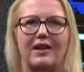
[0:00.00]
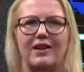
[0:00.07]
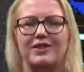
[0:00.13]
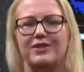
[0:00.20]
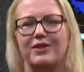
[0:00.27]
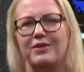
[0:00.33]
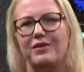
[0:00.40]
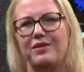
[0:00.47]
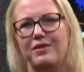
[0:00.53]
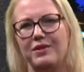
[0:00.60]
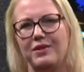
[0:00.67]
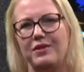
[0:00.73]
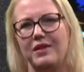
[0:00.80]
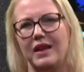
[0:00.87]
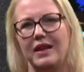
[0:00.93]
So the
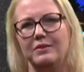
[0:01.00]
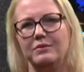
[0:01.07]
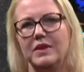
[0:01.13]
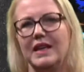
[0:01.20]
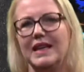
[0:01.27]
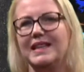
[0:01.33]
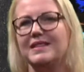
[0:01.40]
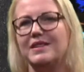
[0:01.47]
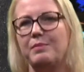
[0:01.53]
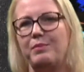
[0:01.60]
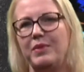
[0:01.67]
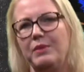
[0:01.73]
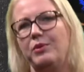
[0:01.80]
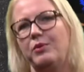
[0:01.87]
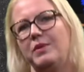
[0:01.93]
third thing, it's a
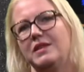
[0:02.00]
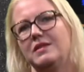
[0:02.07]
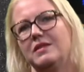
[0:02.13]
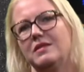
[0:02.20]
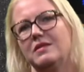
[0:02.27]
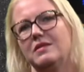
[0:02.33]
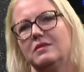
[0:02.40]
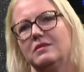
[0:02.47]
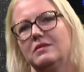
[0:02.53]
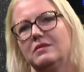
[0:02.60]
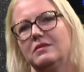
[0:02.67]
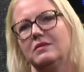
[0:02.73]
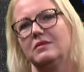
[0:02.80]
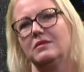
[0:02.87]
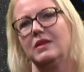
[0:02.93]
people business.
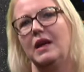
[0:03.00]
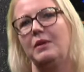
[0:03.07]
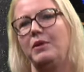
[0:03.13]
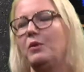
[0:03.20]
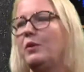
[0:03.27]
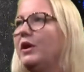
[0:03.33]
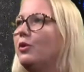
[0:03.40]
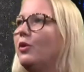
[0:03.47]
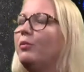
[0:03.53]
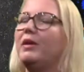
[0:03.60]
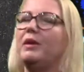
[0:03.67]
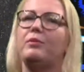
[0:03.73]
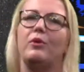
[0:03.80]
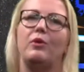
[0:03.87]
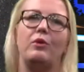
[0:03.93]
I mean, we call
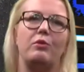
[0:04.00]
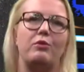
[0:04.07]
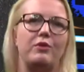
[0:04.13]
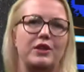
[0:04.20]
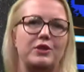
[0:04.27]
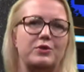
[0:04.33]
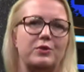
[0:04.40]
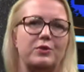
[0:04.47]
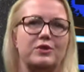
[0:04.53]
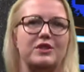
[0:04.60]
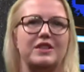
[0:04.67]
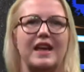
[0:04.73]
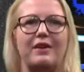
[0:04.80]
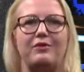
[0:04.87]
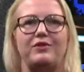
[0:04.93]
people resources,
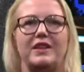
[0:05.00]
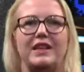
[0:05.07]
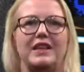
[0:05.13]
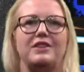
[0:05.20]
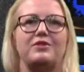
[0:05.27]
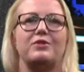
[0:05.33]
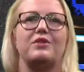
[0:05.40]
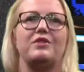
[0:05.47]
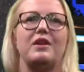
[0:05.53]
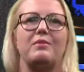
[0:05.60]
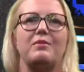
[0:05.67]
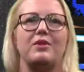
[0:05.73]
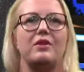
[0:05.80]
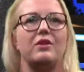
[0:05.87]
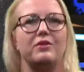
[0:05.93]
FTEs, or a
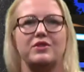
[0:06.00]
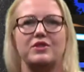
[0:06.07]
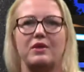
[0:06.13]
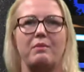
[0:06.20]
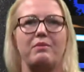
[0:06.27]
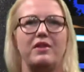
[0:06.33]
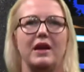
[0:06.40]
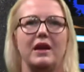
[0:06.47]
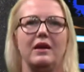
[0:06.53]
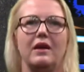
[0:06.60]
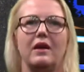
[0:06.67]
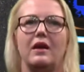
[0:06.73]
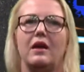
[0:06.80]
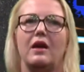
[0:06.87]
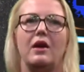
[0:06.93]
number of something.
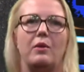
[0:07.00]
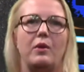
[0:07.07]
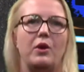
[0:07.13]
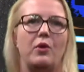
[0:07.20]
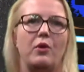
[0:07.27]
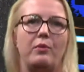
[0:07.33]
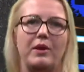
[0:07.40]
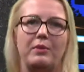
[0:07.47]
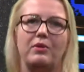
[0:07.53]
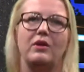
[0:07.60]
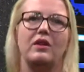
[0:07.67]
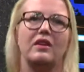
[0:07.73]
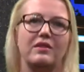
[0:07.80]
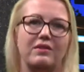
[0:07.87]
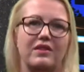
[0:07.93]
We call people a
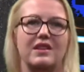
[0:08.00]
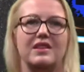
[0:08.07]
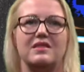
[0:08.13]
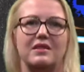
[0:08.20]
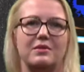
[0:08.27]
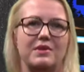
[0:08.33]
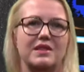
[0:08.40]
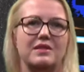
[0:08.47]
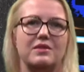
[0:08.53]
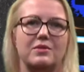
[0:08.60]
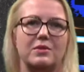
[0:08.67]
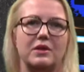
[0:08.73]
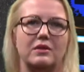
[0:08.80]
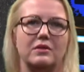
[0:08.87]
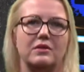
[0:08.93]
lot of things in the business
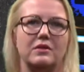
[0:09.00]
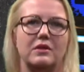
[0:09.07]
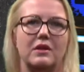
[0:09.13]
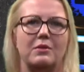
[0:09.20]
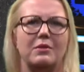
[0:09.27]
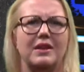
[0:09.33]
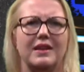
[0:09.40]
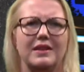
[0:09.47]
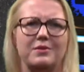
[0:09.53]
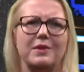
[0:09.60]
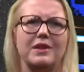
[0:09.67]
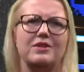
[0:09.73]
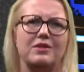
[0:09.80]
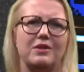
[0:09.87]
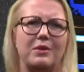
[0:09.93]
world, but let's
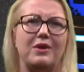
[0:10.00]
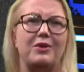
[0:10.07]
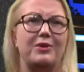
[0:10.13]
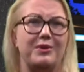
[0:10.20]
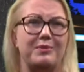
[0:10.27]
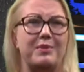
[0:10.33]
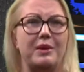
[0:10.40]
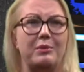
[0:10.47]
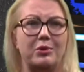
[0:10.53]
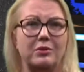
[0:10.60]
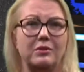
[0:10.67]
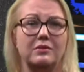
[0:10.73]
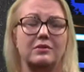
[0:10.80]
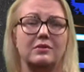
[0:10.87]
make sure we call them people.